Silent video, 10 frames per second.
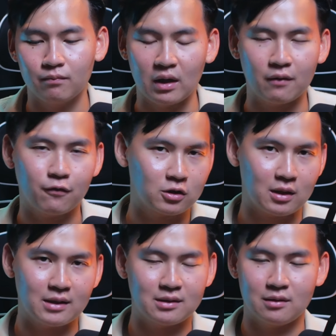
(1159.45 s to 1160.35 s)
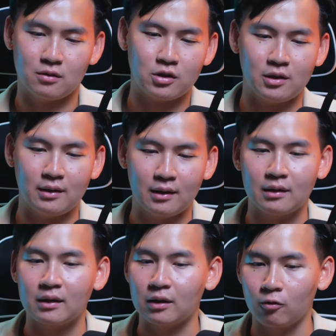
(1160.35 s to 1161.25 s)
And at first glance, there's actually
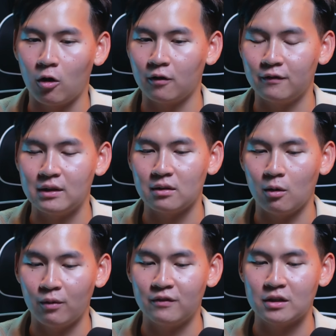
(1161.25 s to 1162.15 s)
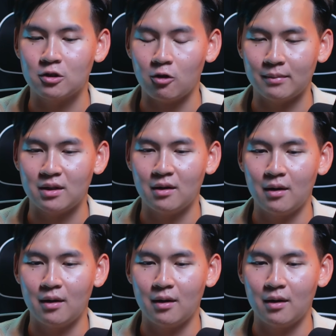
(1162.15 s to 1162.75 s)
nothing wrong with this script.